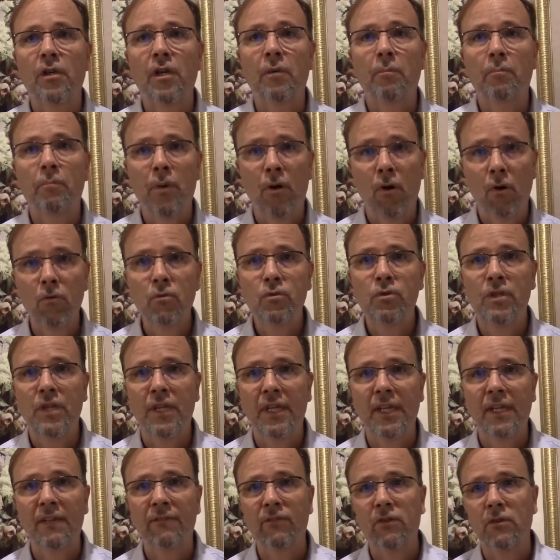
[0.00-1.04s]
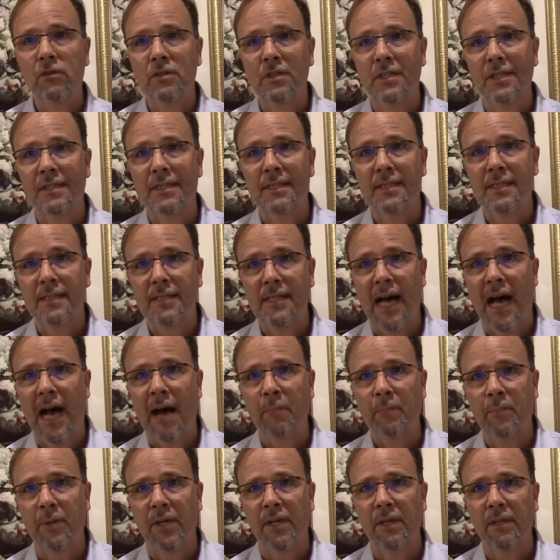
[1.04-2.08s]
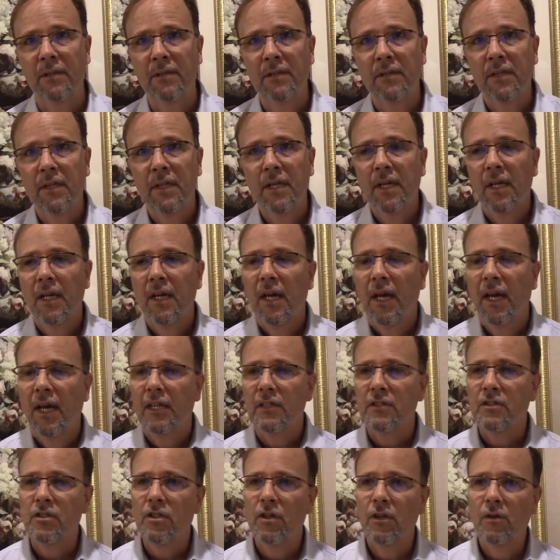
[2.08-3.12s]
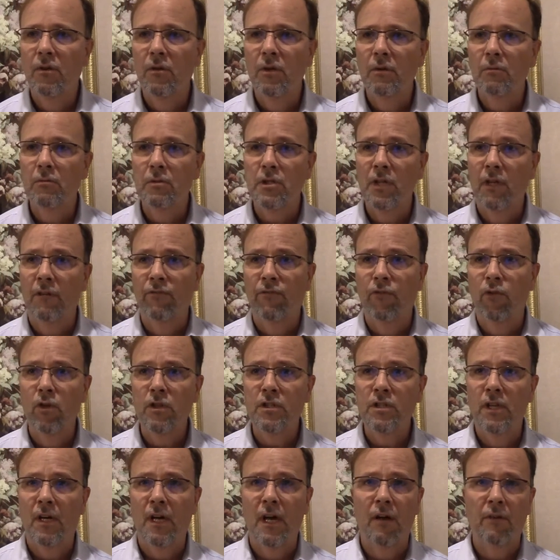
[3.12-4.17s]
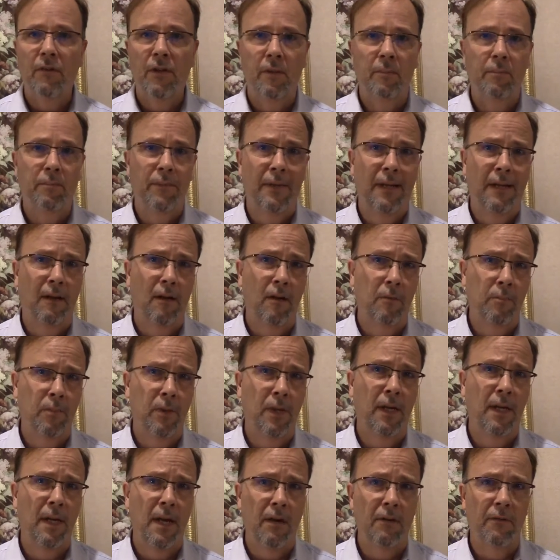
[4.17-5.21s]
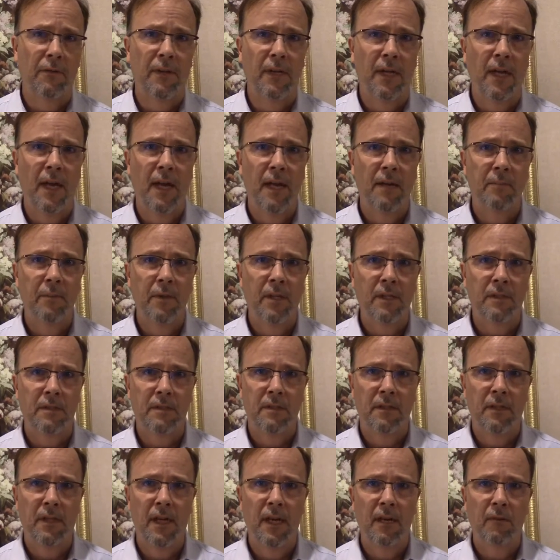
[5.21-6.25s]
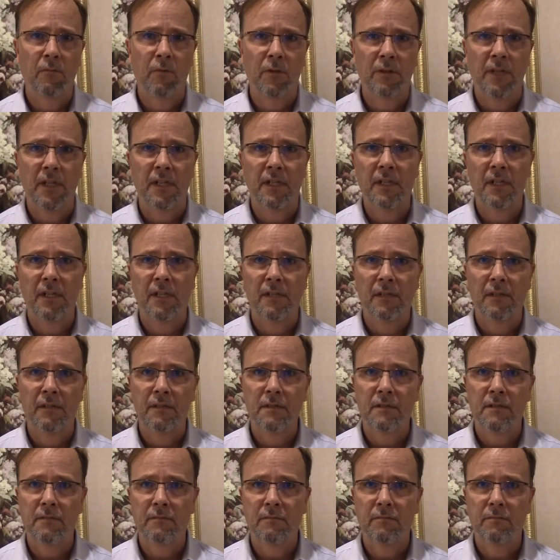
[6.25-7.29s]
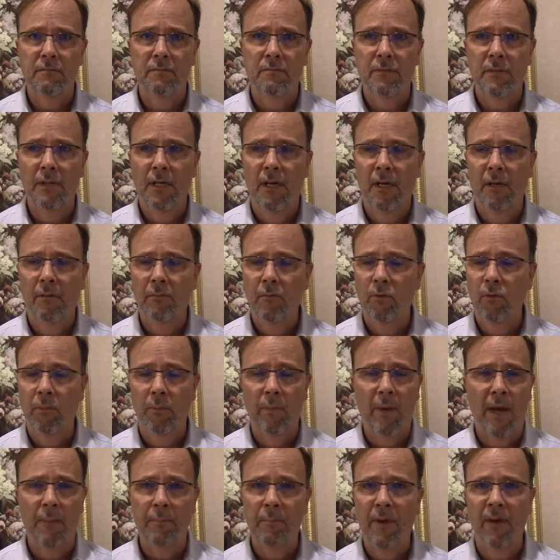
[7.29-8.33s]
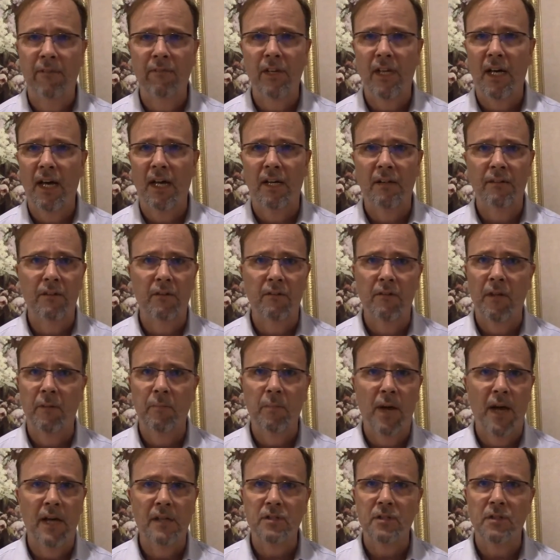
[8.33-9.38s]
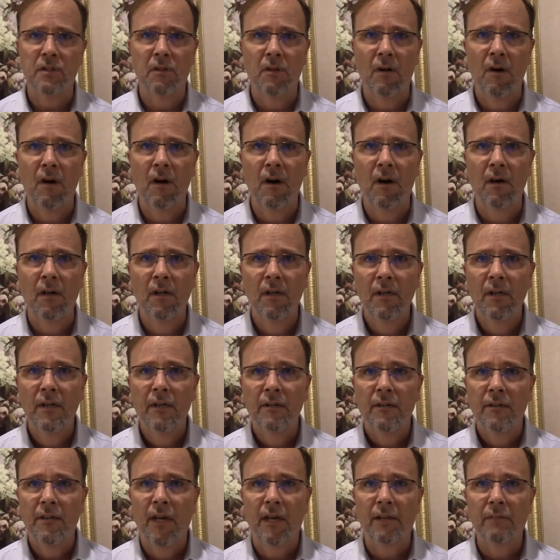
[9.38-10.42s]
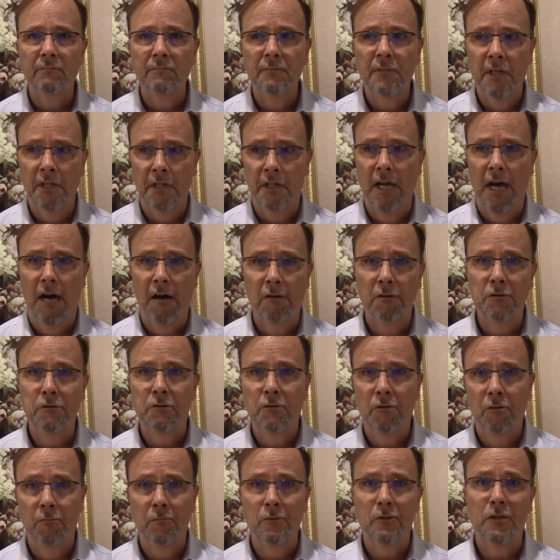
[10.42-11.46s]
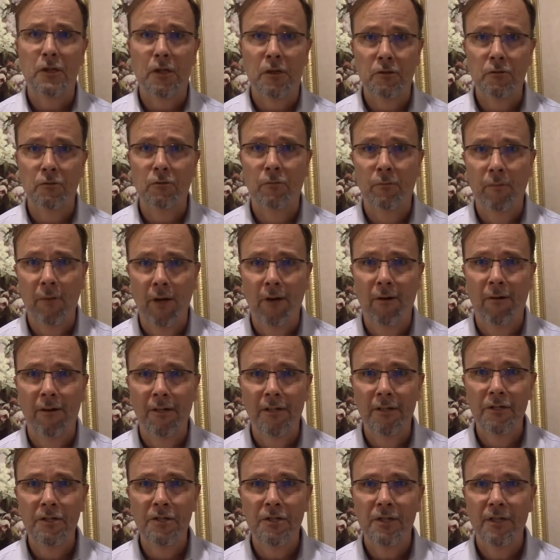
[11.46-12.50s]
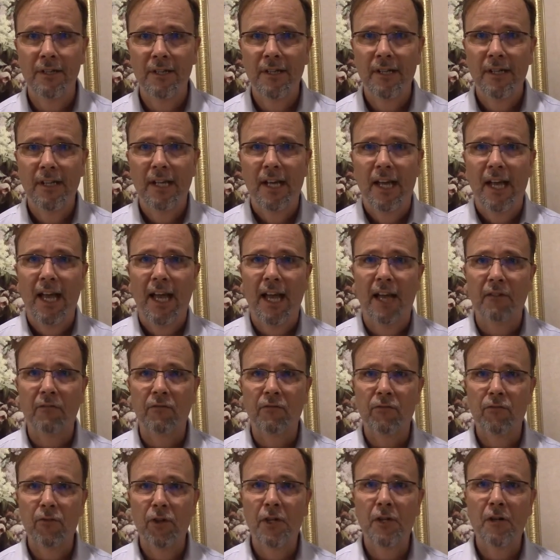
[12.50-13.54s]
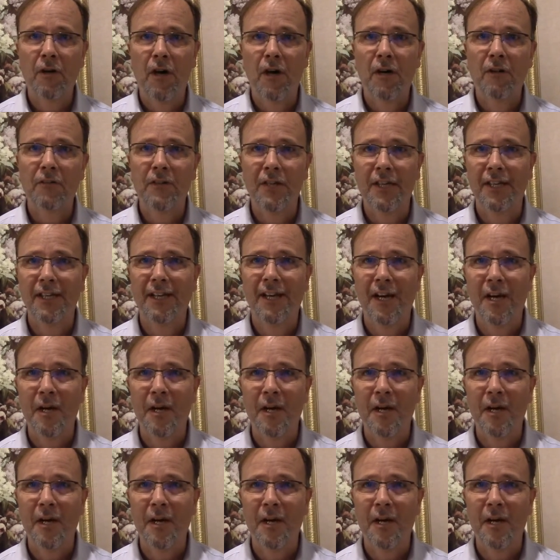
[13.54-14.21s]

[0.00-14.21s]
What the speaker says: oppose the evil, to stop it. And so it was unfortunate how that all played out in the end, because in the end what they did is, when Matt Bevin got in there, they passed a law that acknowledged homosexual marriage and freed all the